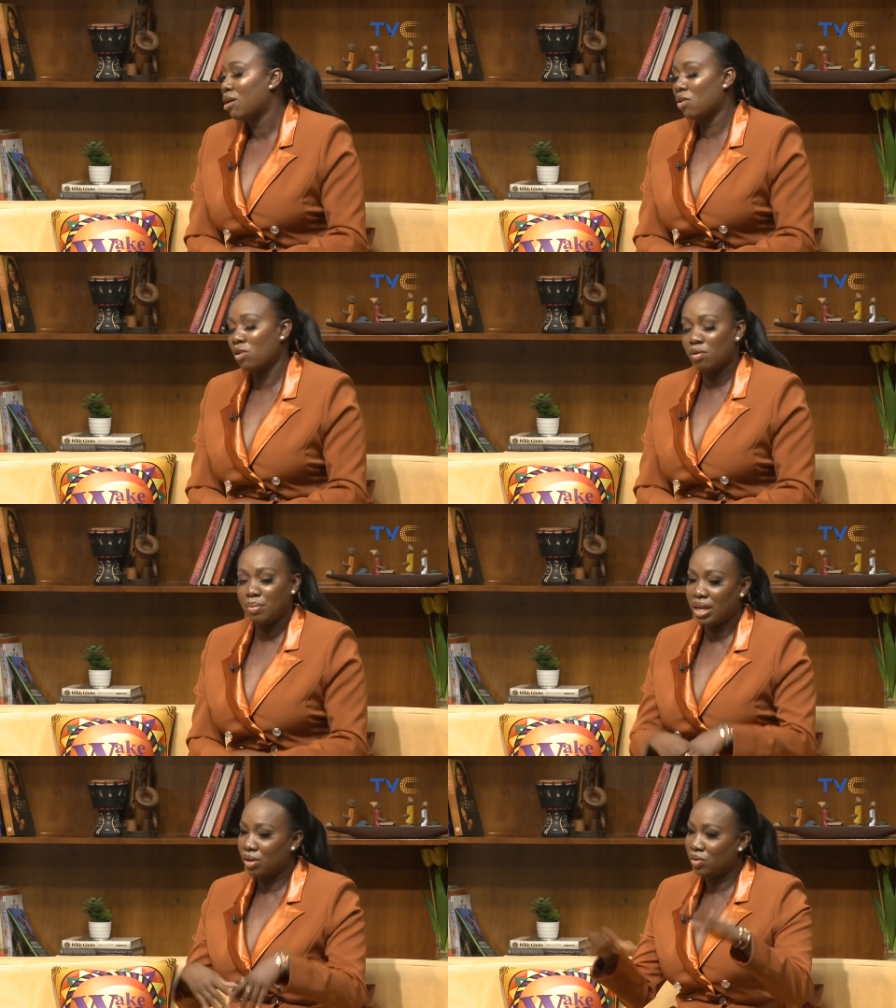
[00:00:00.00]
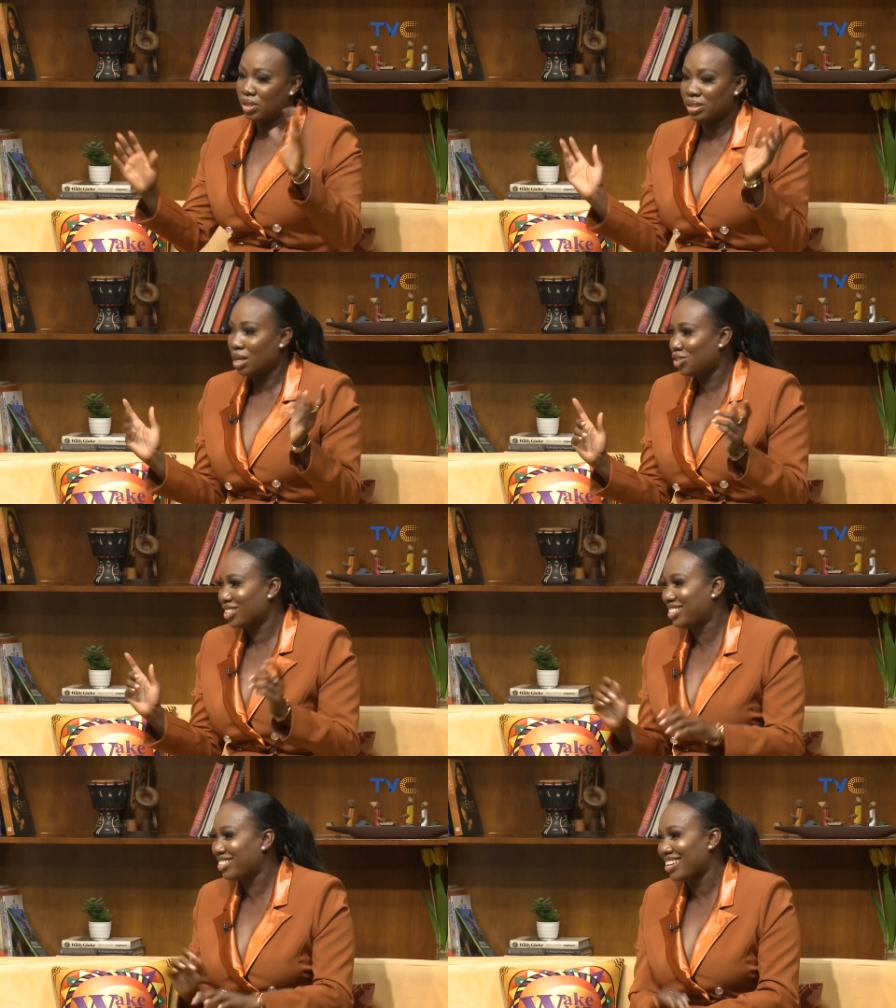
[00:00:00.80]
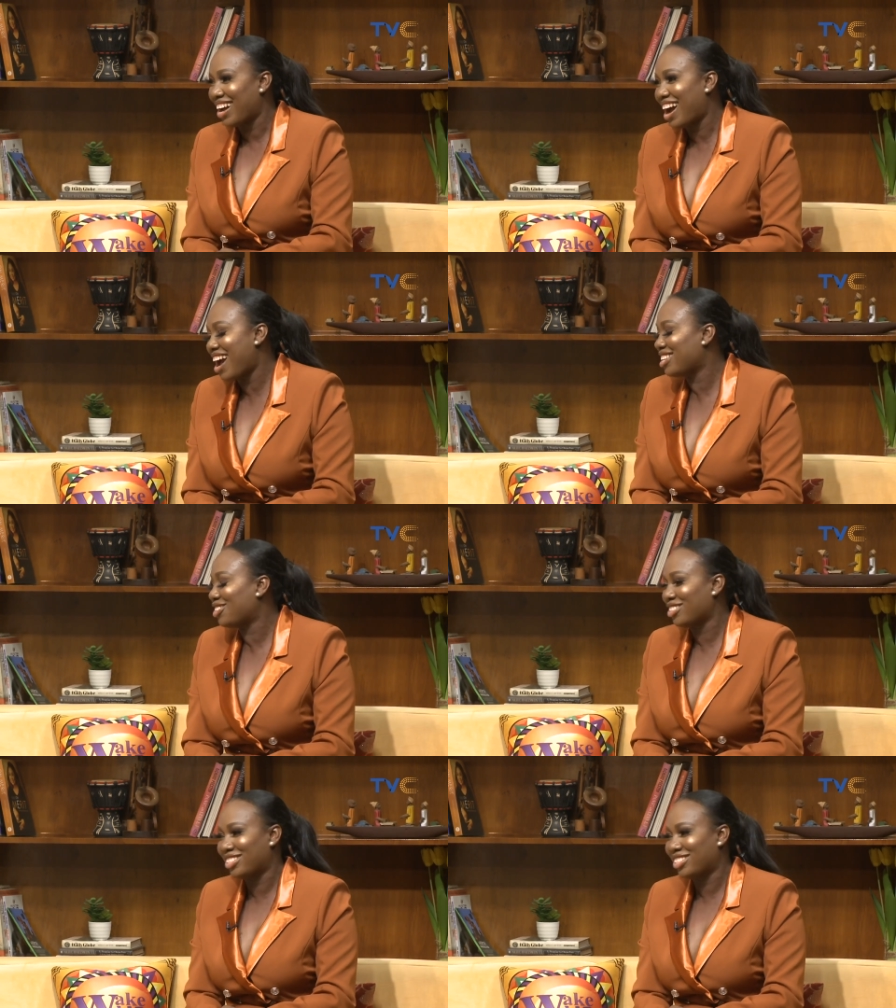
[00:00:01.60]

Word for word: Oh my goodness! You just, just see one is like, ah,